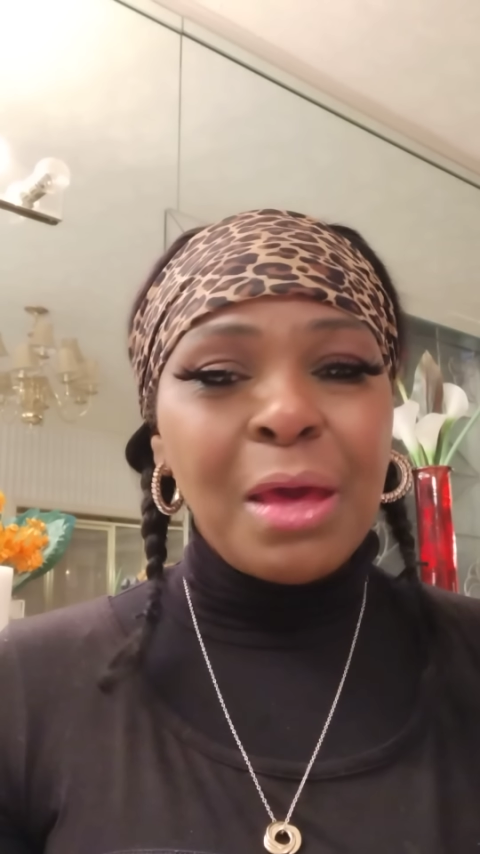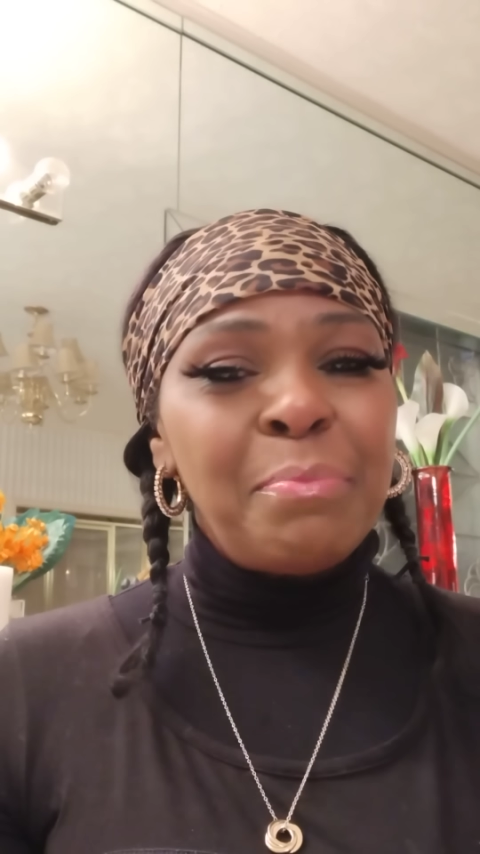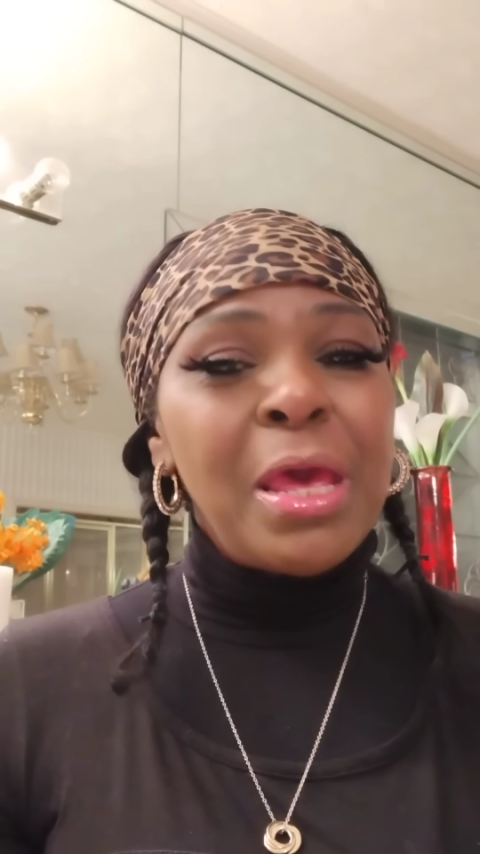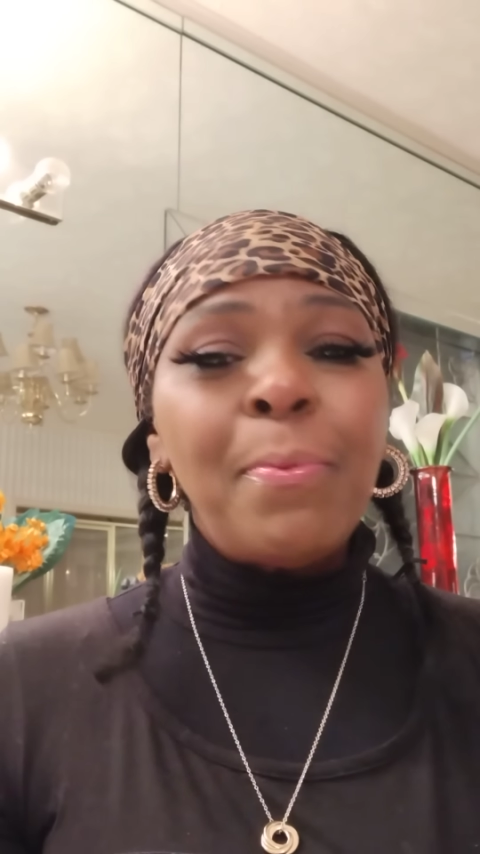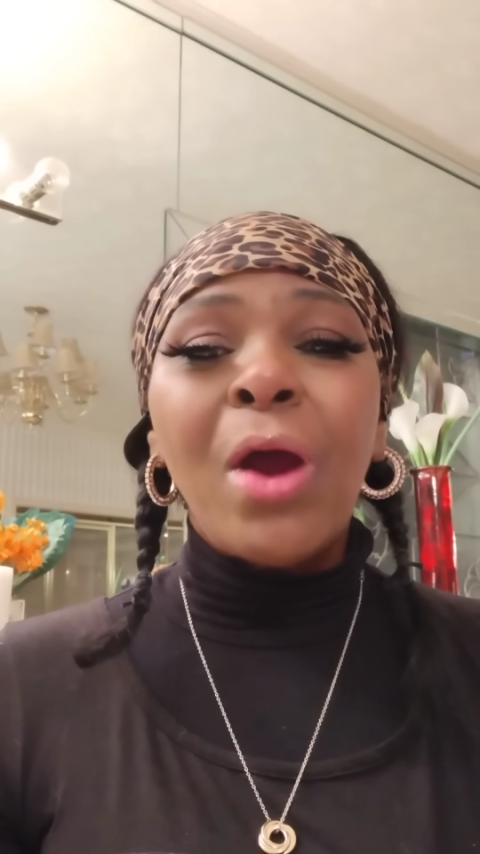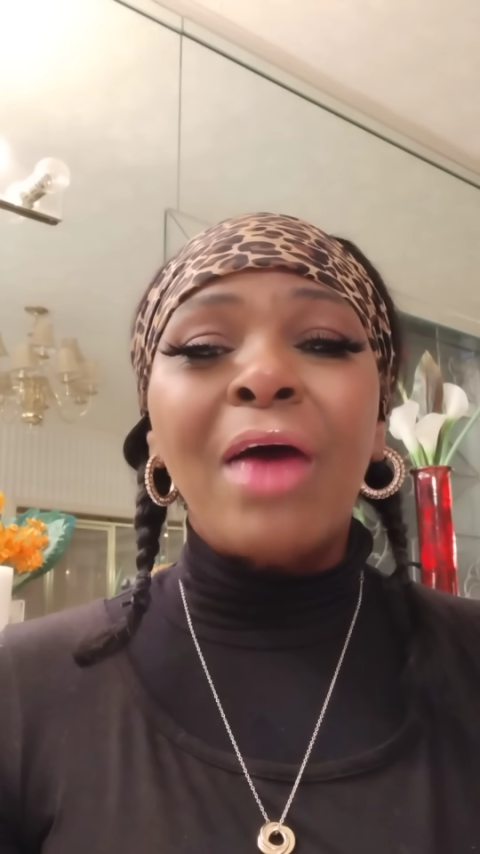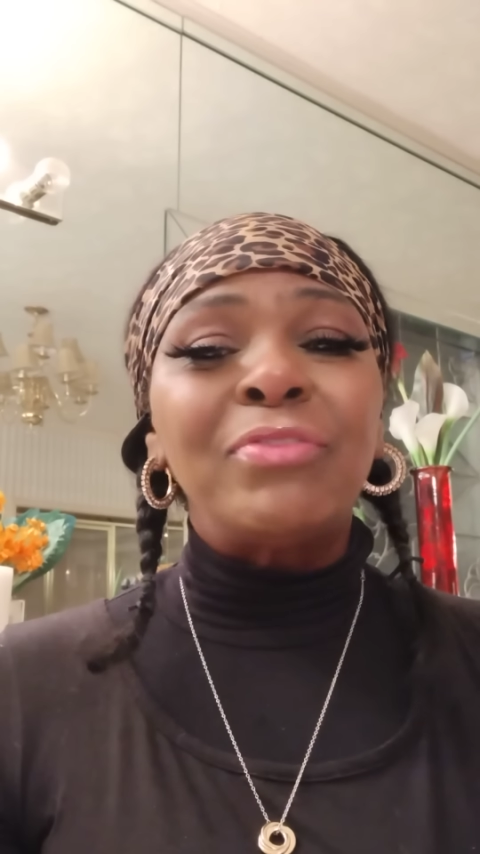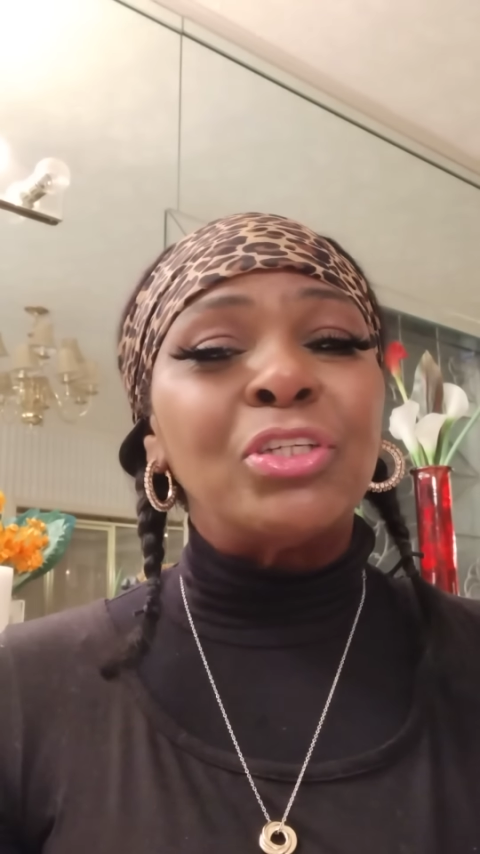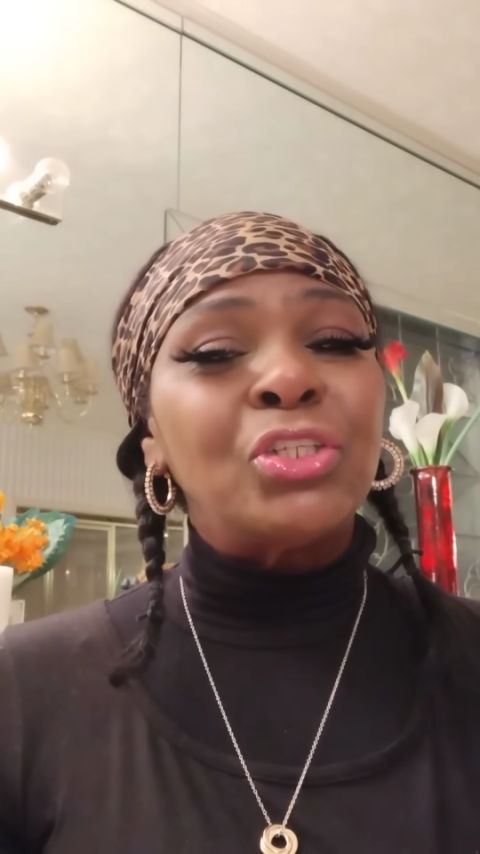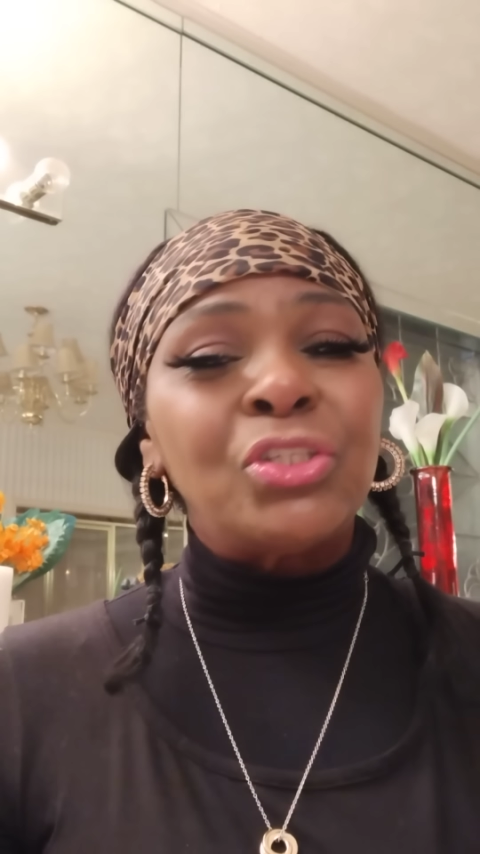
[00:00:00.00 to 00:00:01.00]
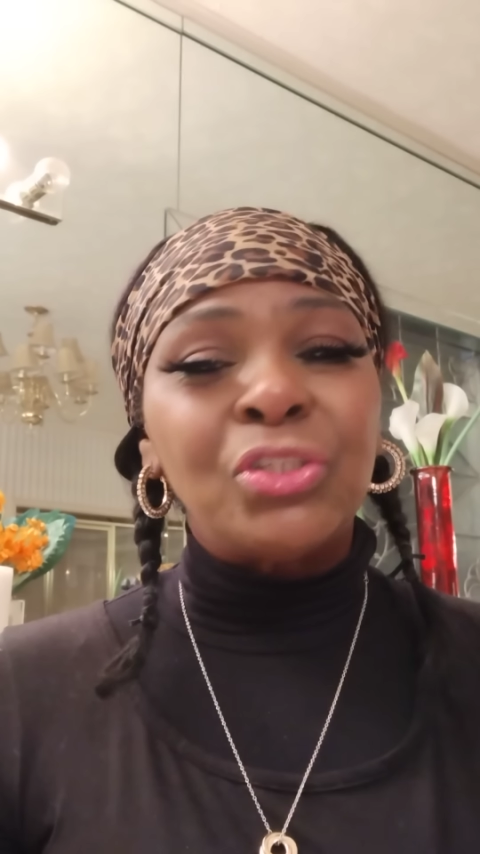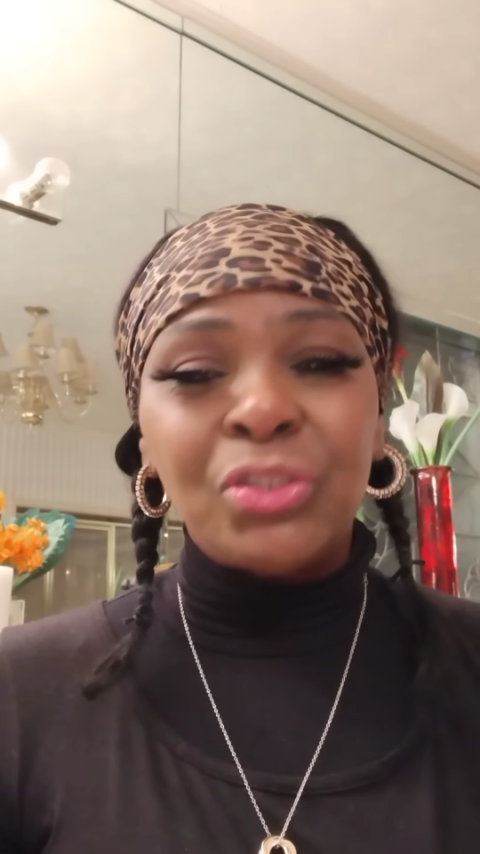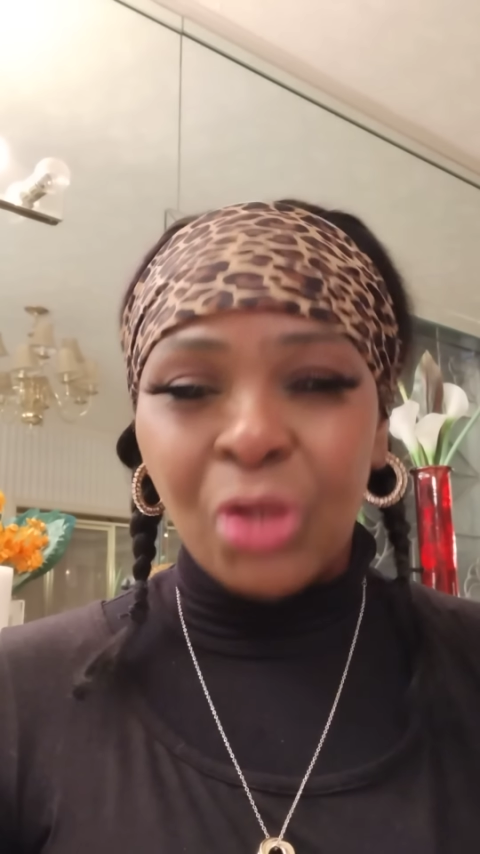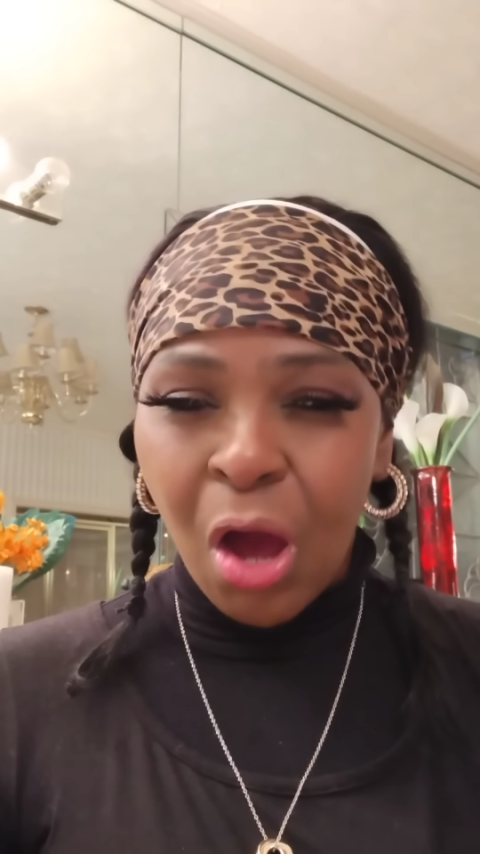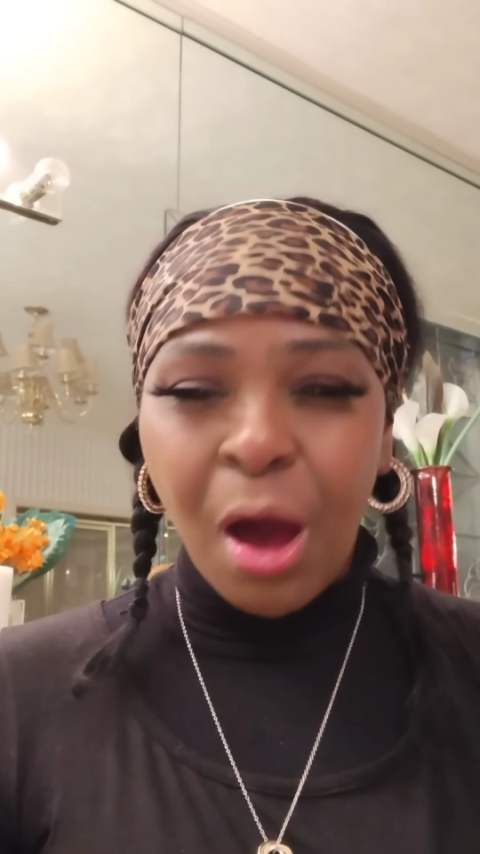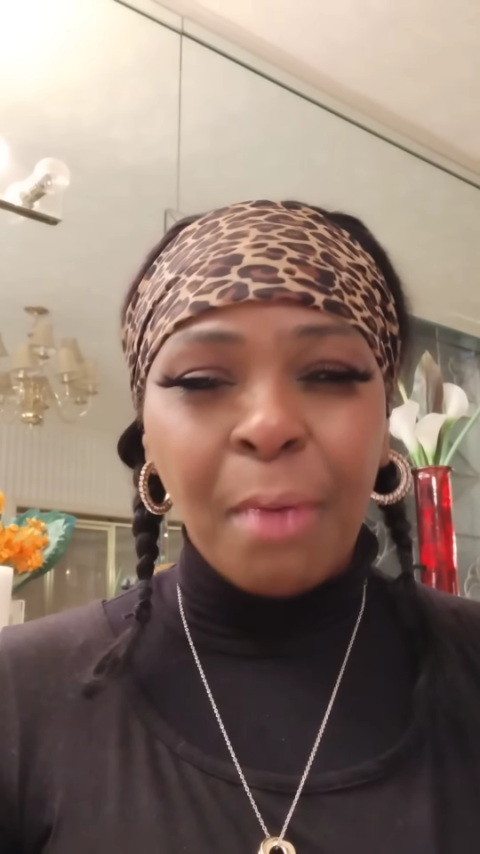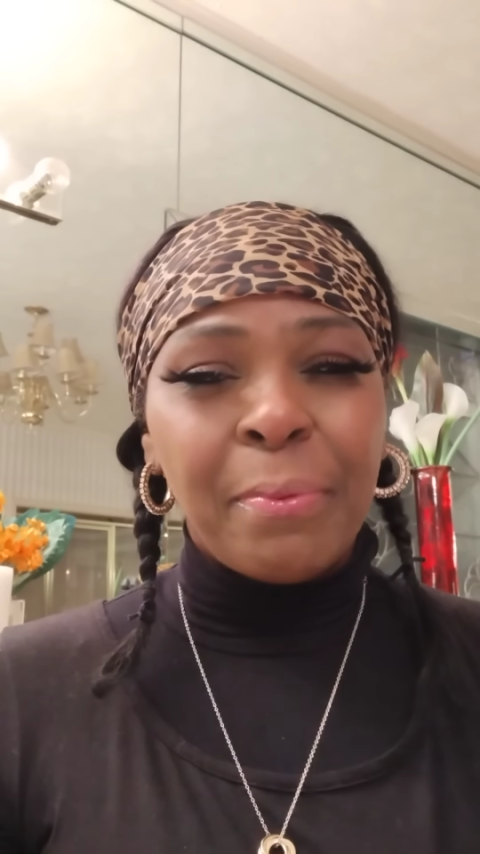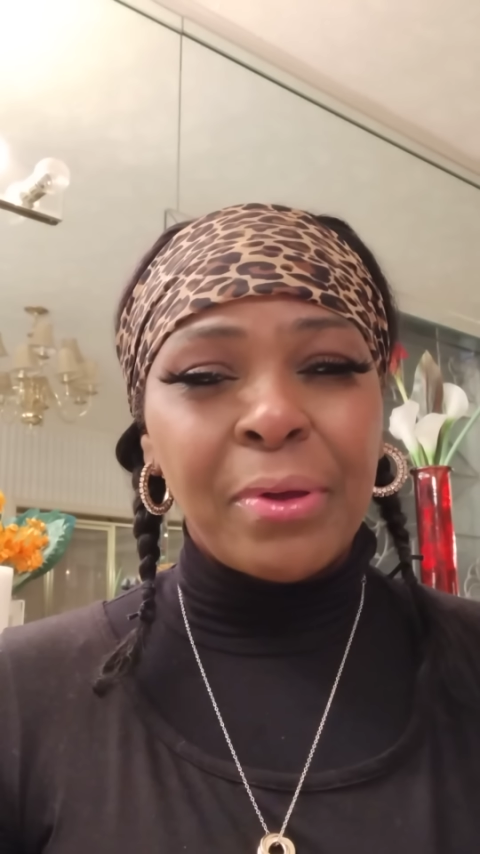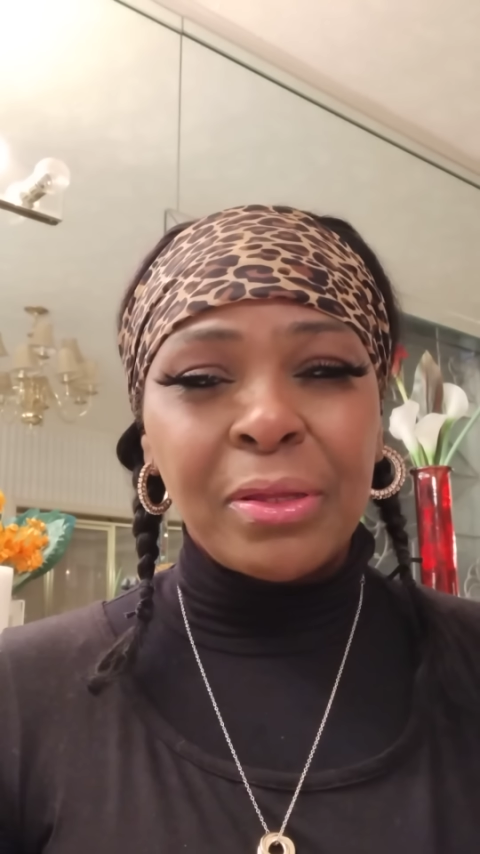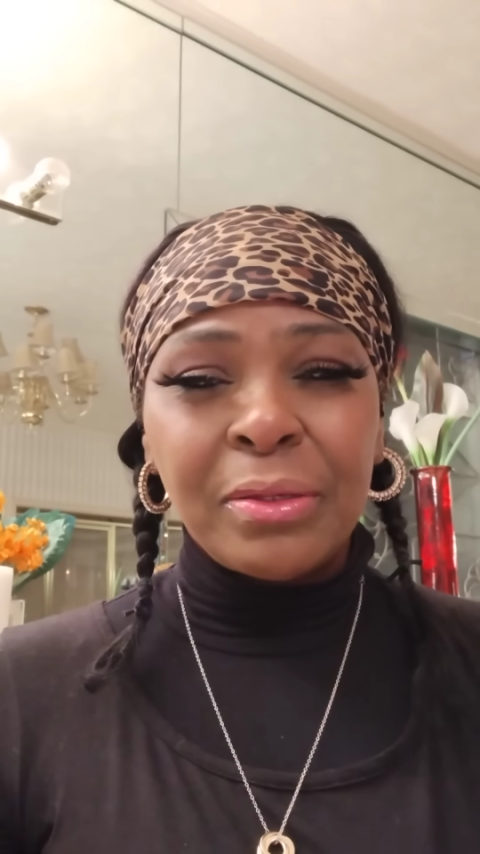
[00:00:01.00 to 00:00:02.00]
People have to stop.